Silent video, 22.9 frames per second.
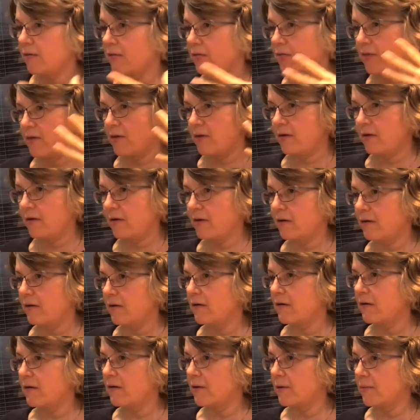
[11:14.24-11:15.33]
the
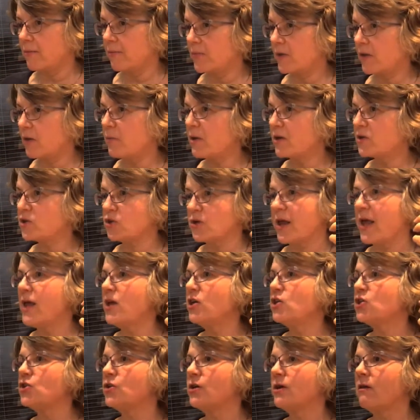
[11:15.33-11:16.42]
um,
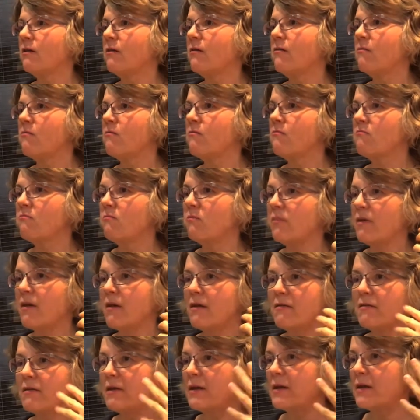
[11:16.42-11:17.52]
imagination
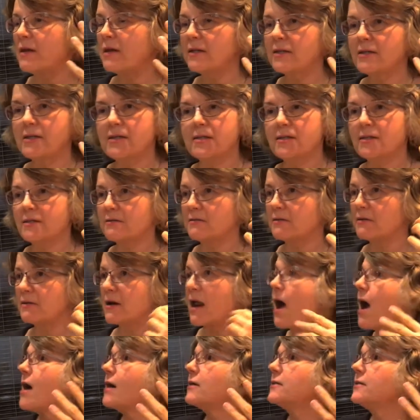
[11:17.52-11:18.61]
leads an
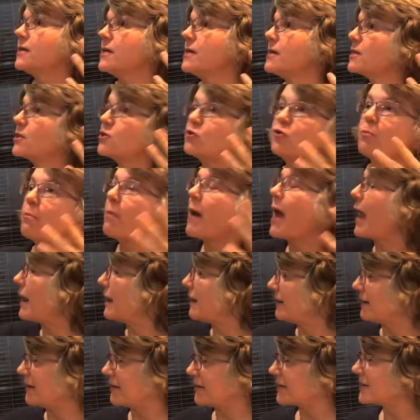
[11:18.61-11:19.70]
artist to
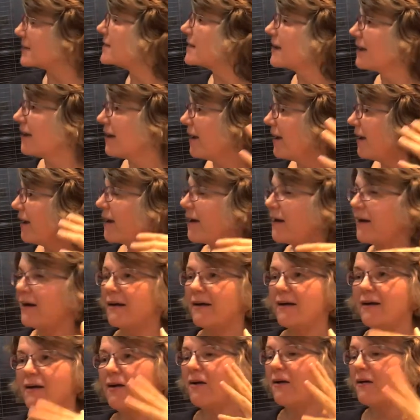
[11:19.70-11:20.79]
paint, uh,